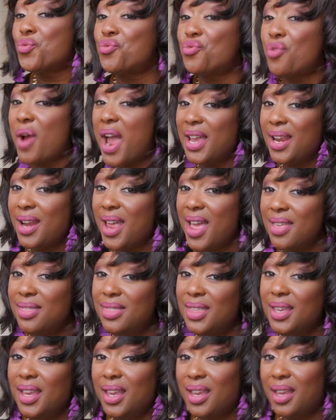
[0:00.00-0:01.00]
Right
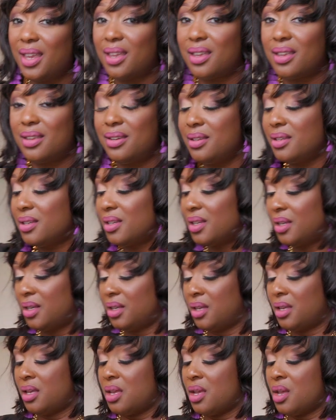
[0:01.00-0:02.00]
at the end,
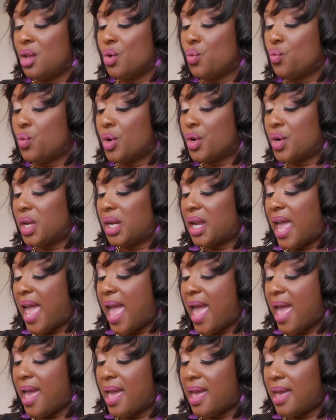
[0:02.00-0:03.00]
we're gonna
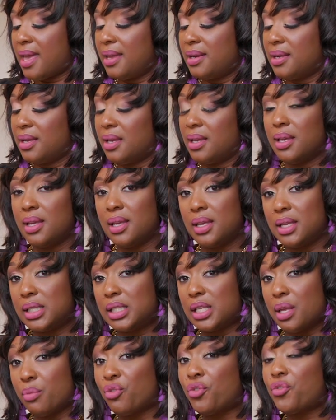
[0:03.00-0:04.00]
add
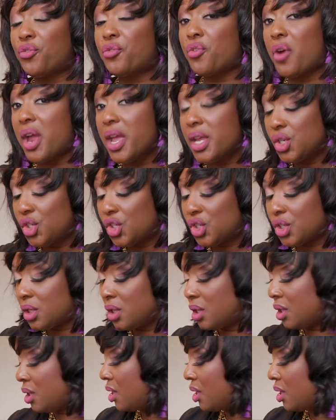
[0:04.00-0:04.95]
some fresh